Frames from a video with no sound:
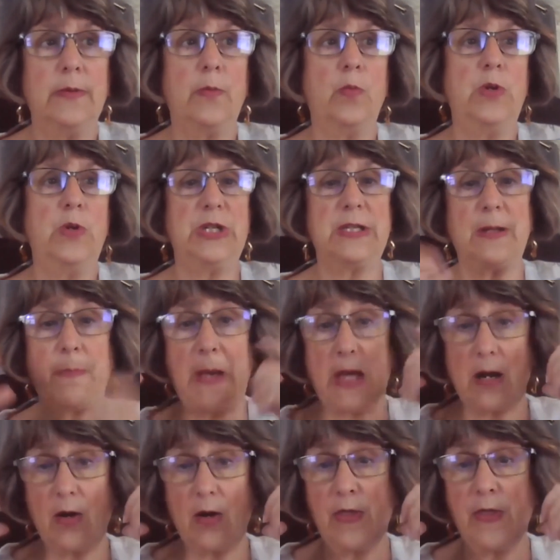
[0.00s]
which is about
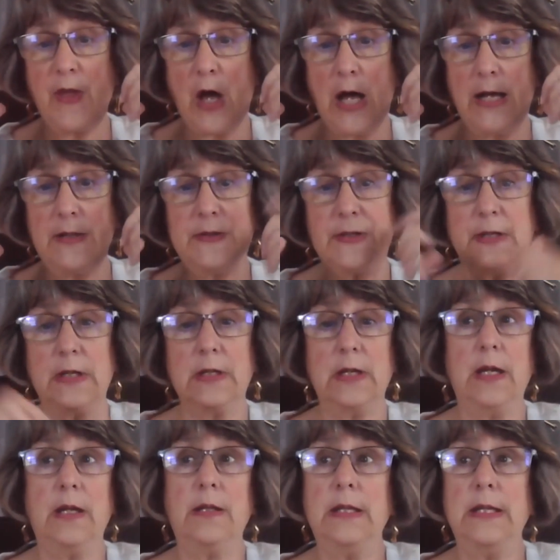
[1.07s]
our thoughts?
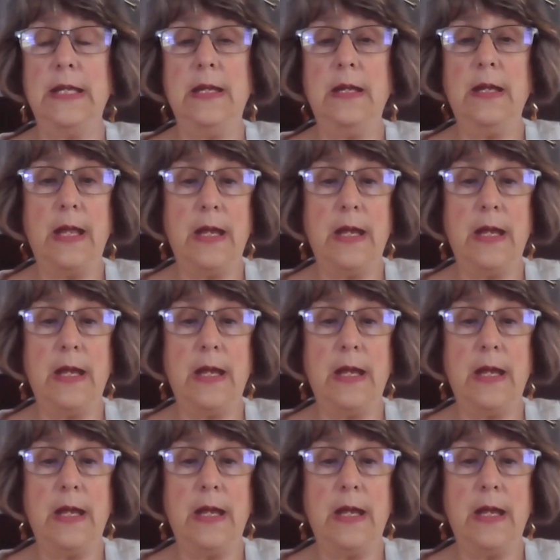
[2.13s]
And the